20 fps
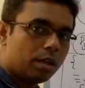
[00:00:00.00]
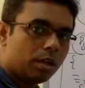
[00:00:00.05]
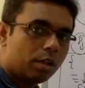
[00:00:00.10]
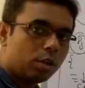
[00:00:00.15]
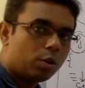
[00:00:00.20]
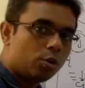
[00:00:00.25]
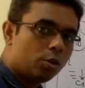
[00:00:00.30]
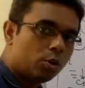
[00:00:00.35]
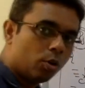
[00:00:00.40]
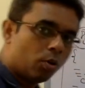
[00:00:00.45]

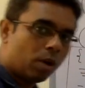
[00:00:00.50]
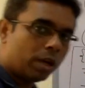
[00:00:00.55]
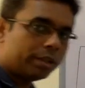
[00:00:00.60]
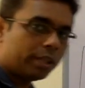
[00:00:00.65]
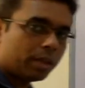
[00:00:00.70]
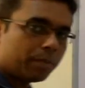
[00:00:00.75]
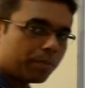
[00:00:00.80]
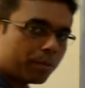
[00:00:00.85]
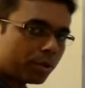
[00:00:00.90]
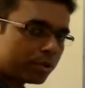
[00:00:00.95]
No
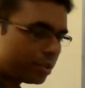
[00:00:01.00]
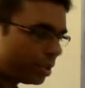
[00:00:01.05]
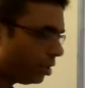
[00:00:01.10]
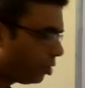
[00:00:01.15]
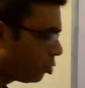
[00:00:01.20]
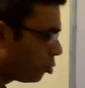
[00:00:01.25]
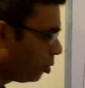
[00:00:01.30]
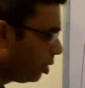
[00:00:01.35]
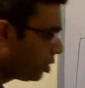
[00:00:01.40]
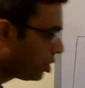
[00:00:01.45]
other
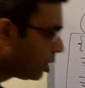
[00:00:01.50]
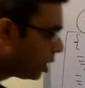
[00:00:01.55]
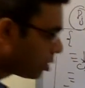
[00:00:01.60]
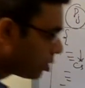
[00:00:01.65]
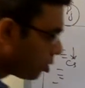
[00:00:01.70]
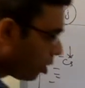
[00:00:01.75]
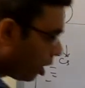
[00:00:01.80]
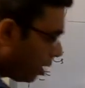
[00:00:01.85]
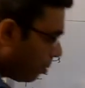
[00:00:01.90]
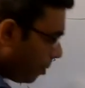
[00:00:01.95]
process which does
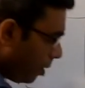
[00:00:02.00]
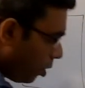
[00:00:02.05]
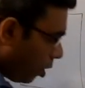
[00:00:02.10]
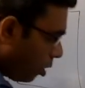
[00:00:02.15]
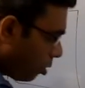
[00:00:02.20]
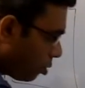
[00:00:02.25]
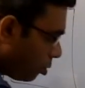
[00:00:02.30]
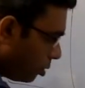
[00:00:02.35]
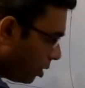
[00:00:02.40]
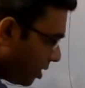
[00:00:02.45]
not
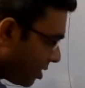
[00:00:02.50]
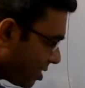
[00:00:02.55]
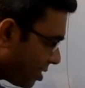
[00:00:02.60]
belong to this